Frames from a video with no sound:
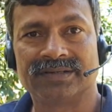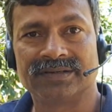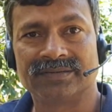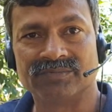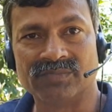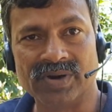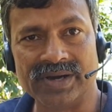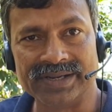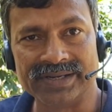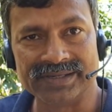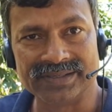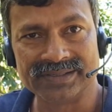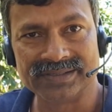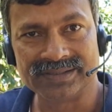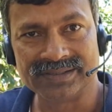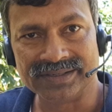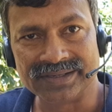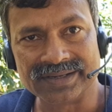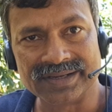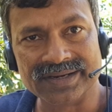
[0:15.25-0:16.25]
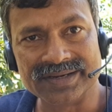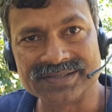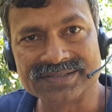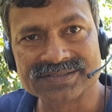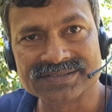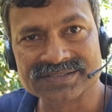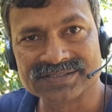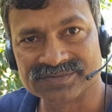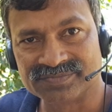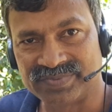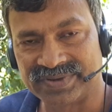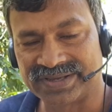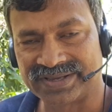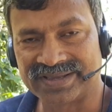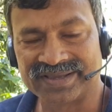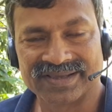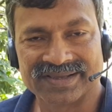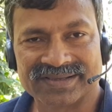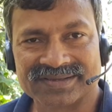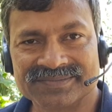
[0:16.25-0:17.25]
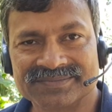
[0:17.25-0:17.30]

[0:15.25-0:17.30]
my English speaking.